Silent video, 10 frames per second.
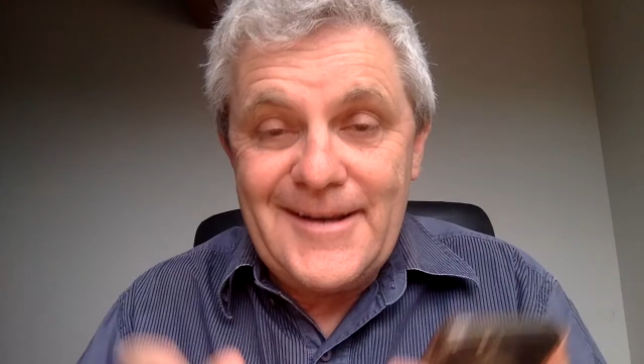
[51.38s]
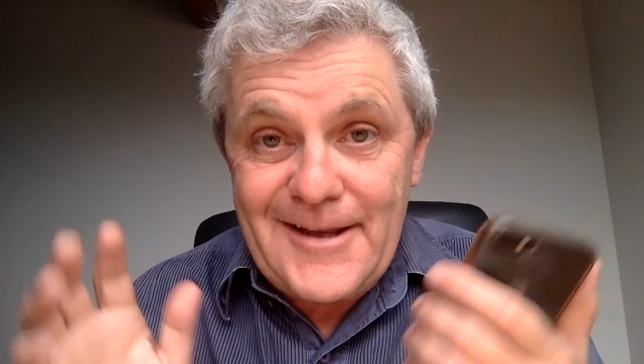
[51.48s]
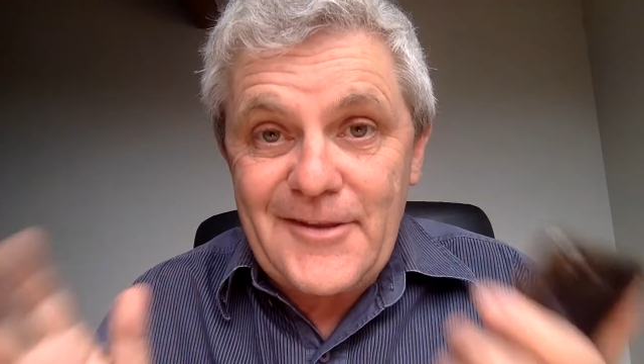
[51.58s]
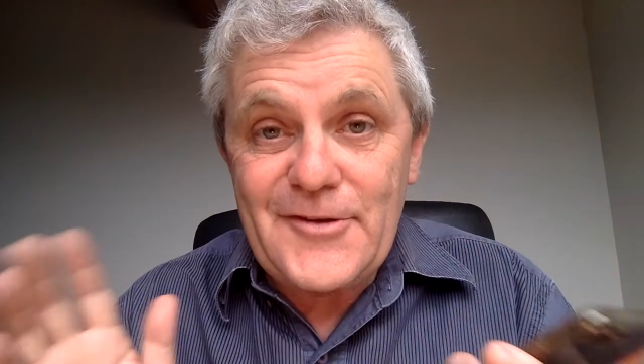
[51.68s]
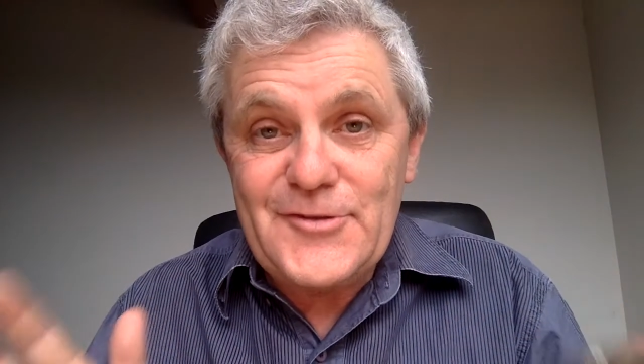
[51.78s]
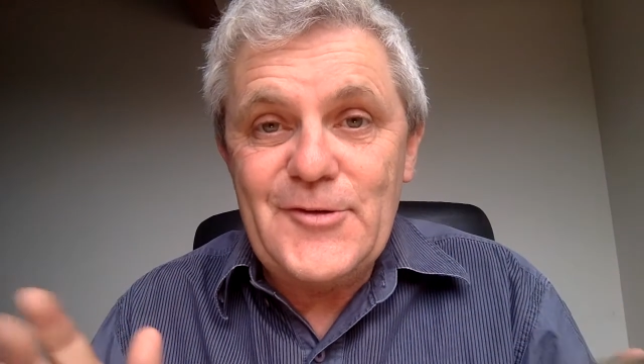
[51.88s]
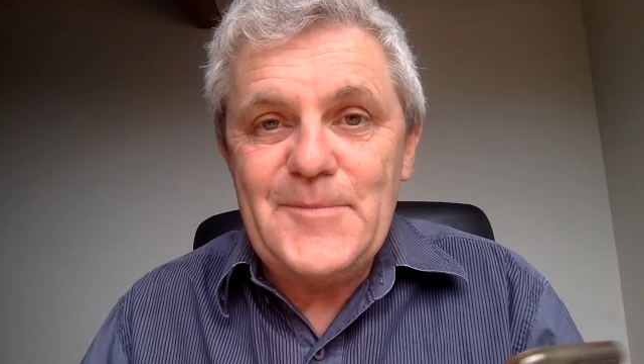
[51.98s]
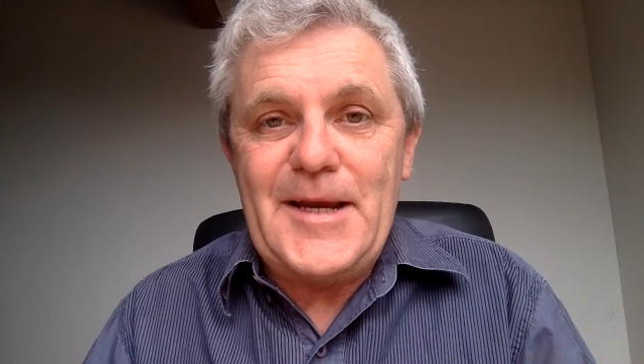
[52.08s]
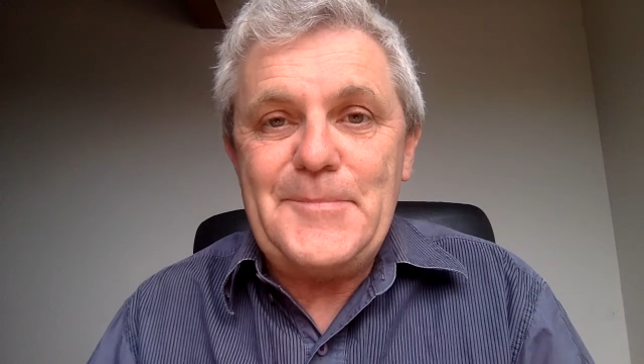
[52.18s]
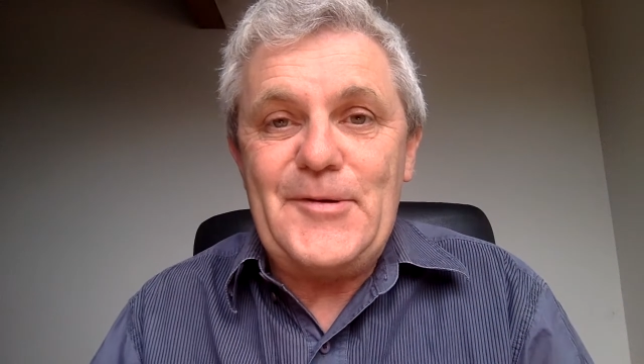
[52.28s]
Now the
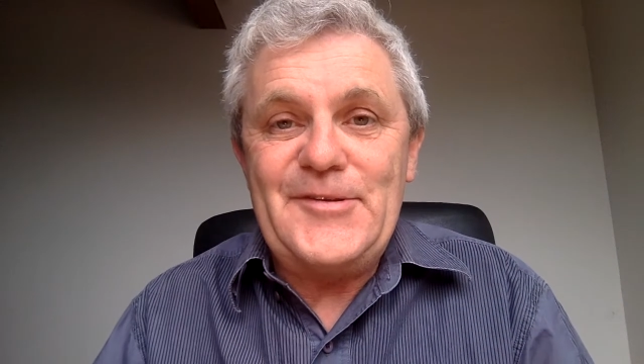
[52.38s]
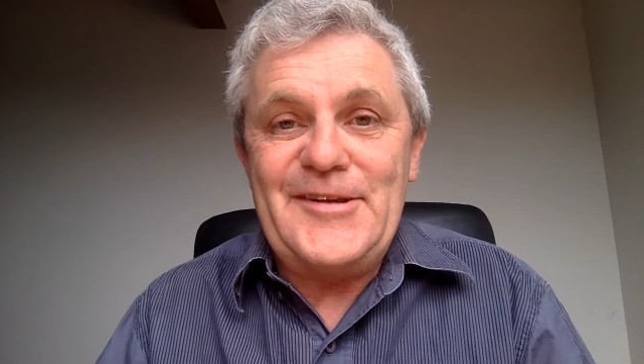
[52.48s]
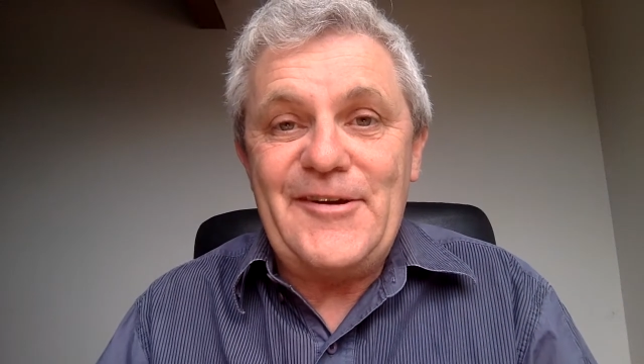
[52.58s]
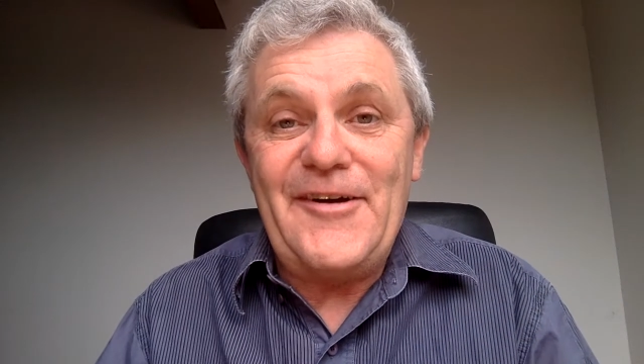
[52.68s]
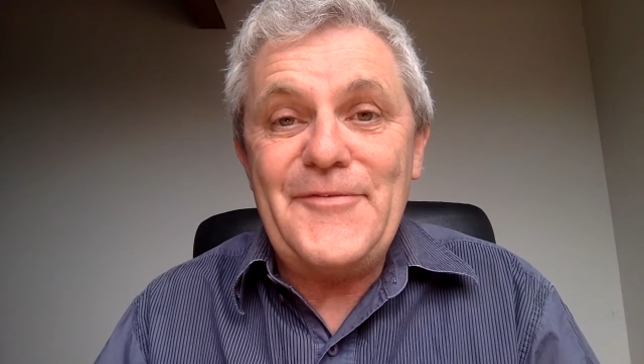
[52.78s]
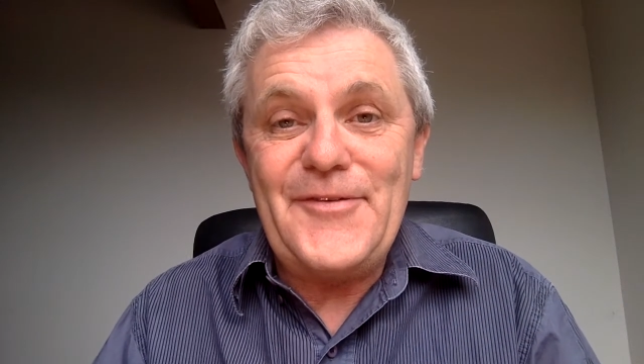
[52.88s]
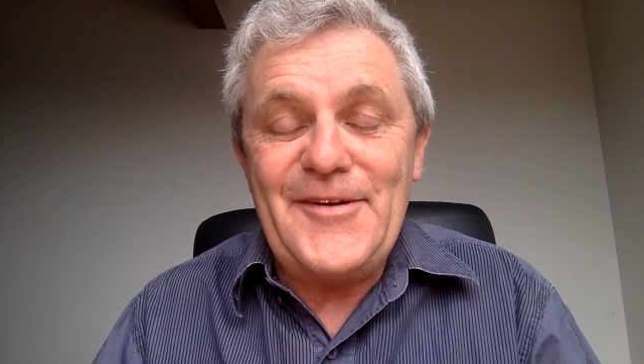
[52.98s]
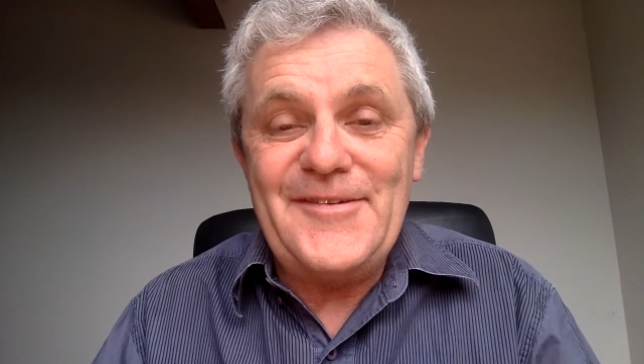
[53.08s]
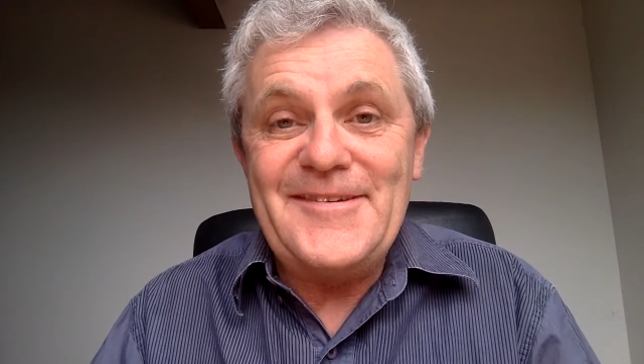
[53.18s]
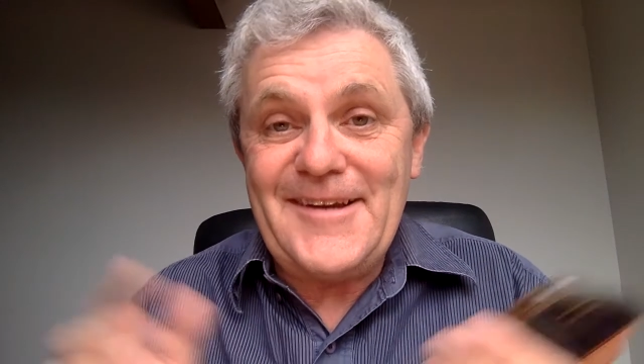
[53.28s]
Zoom app on the
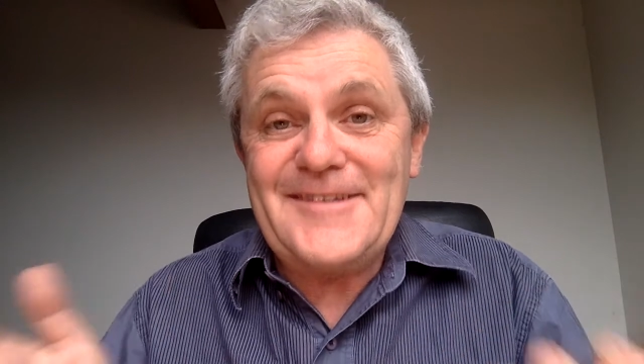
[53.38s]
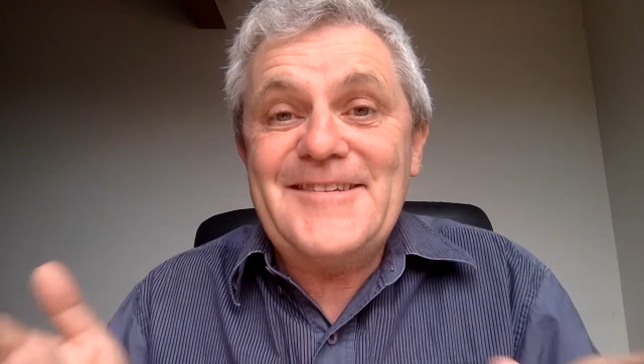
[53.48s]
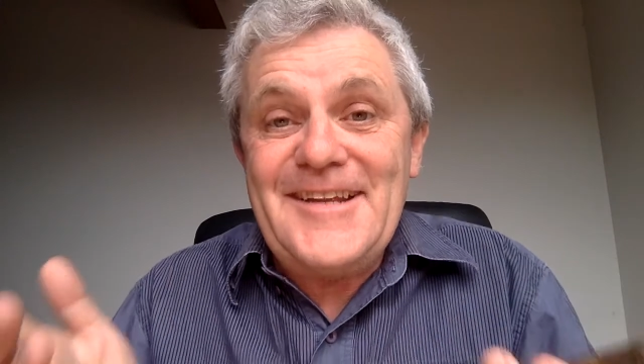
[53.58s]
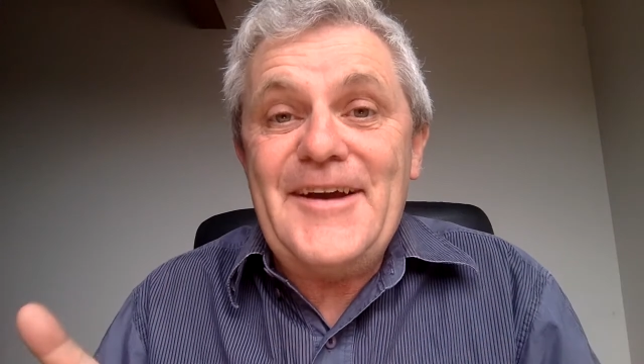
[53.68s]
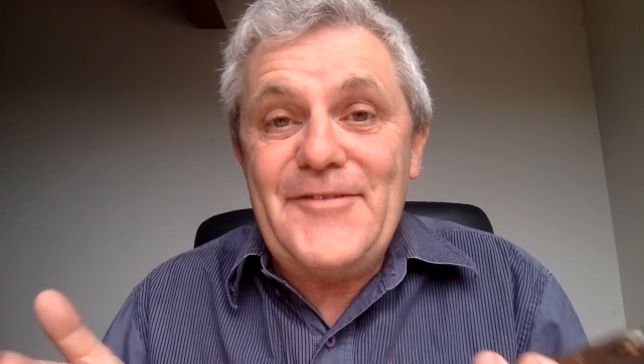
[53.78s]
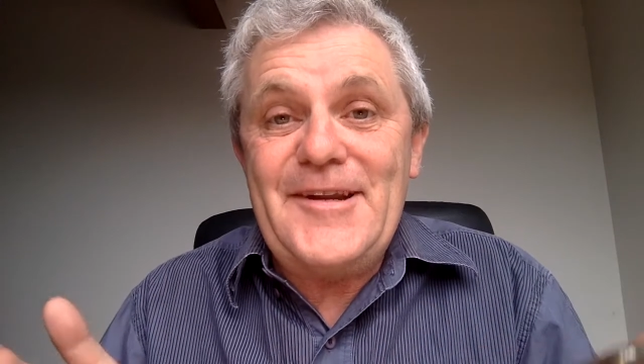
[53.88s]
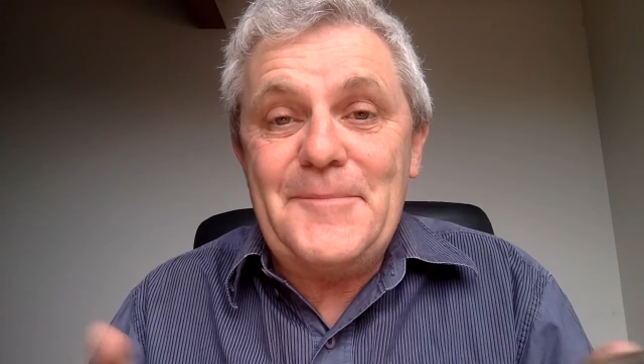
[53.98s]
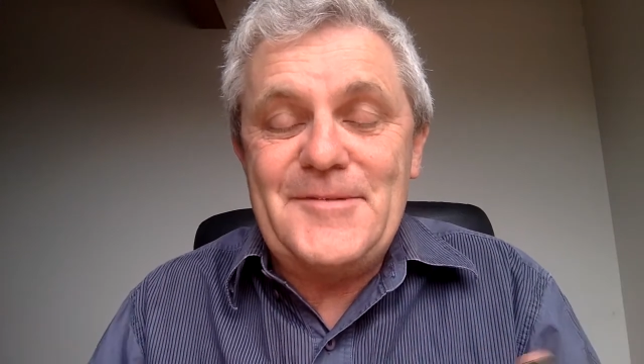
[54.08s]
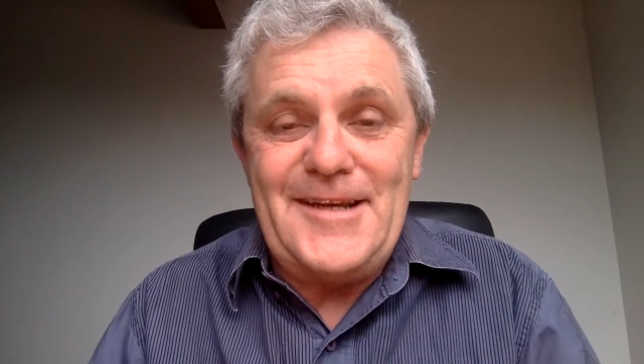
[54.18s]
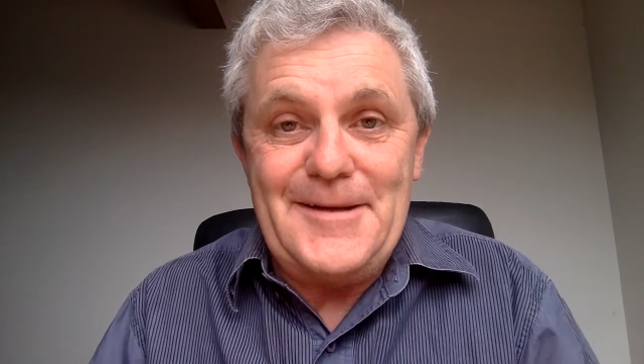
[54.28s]
iPhone doesn't have an
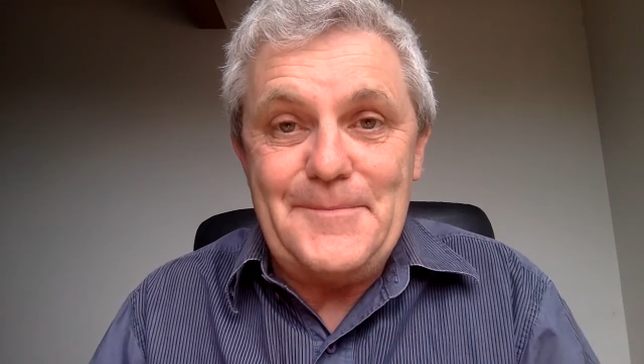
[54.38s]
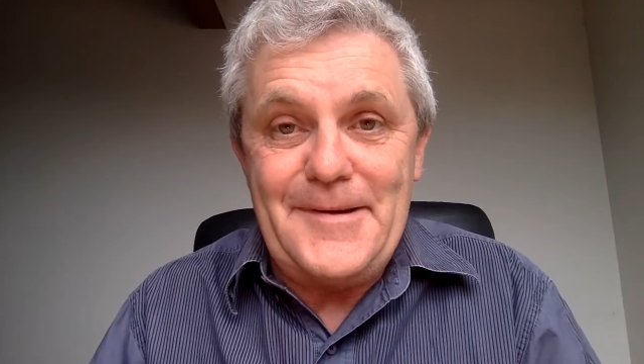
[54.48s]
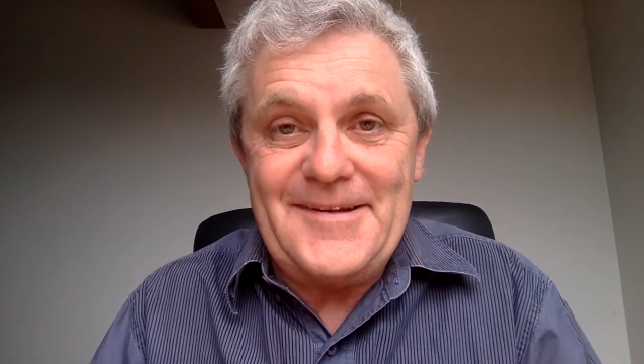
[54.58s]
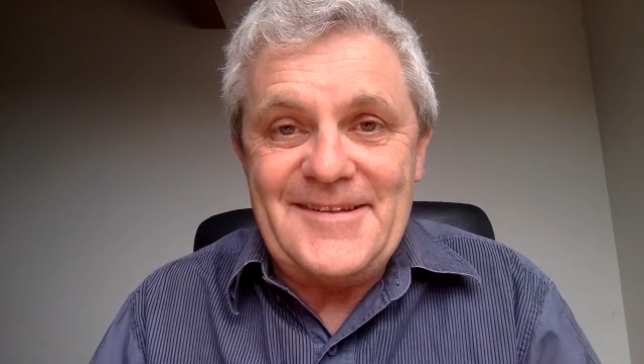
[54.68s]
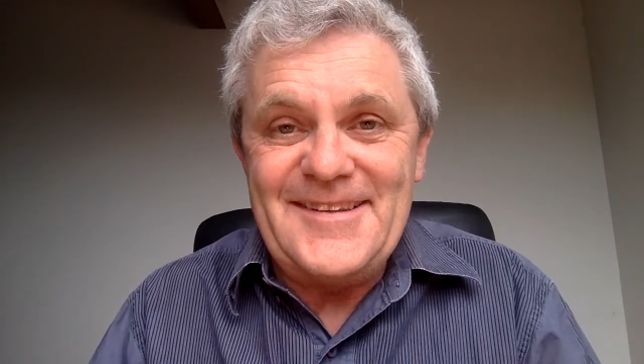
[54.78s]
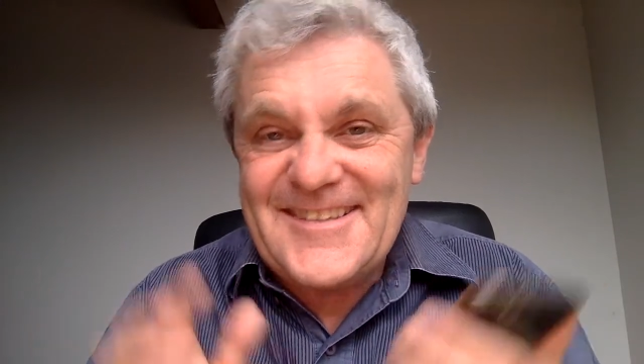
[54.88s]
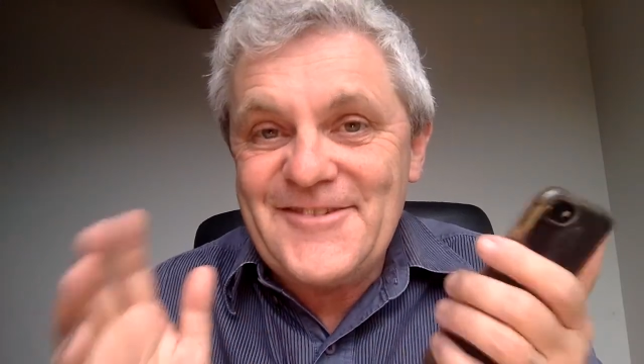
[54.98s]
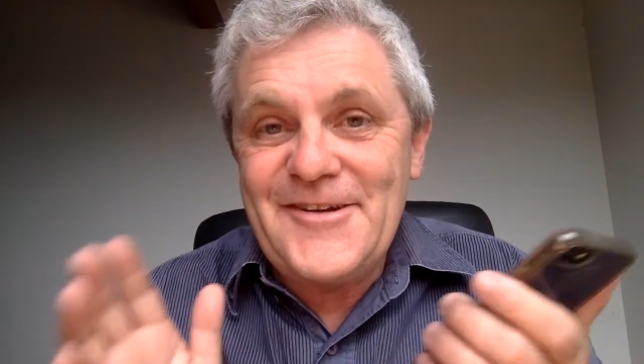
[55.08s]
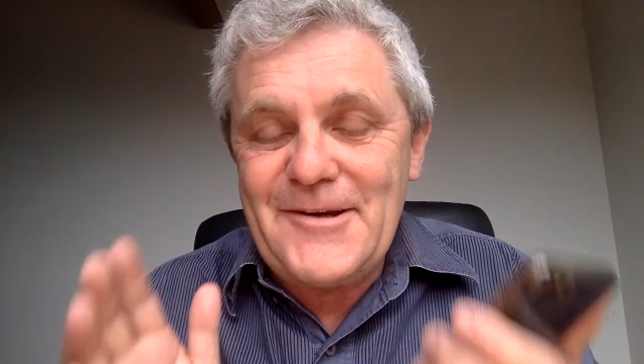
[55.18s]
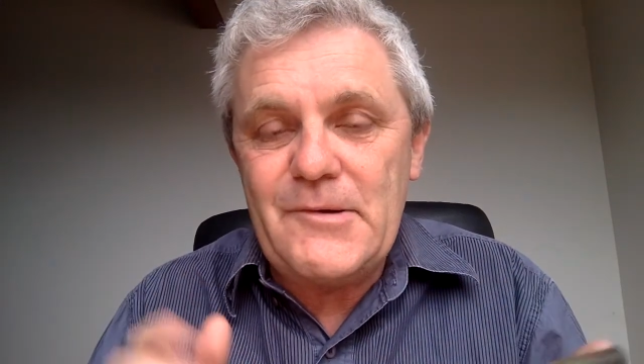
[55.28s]
update button. That's
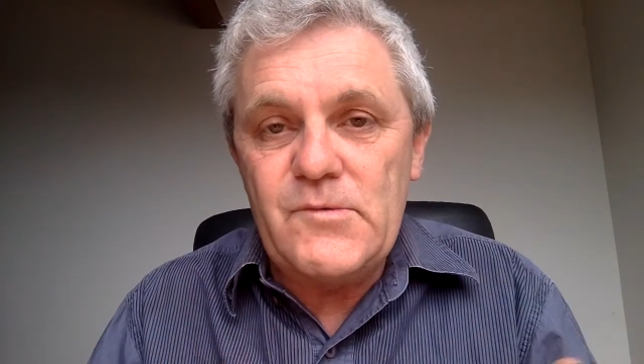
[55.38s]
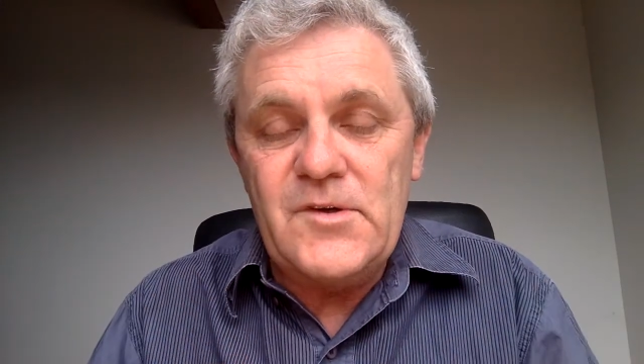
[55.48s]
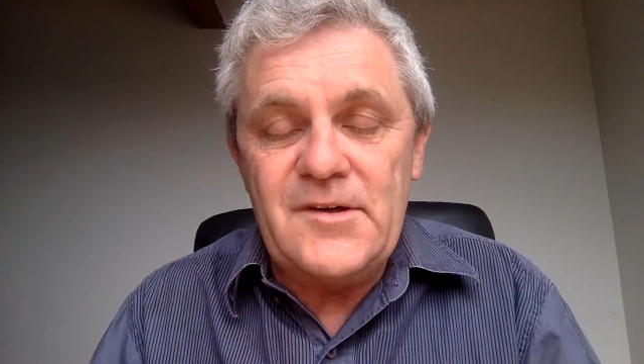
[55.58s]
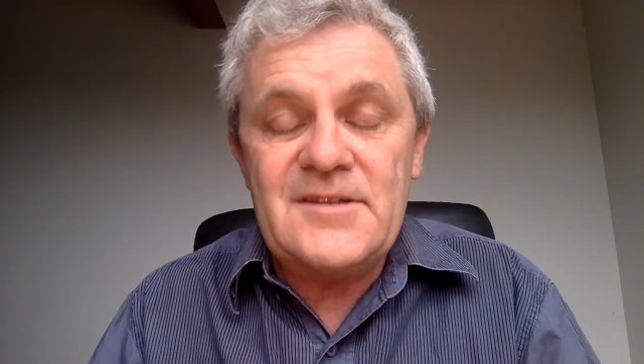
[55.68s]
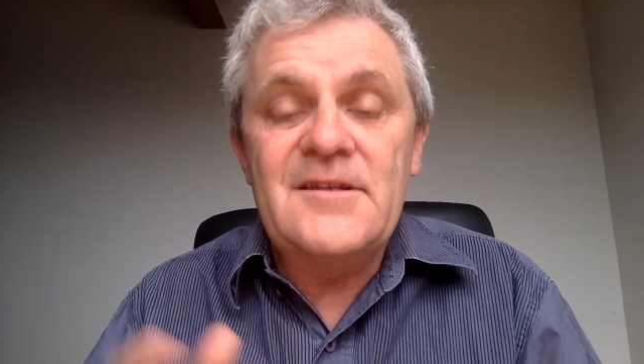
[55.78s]
not how it works.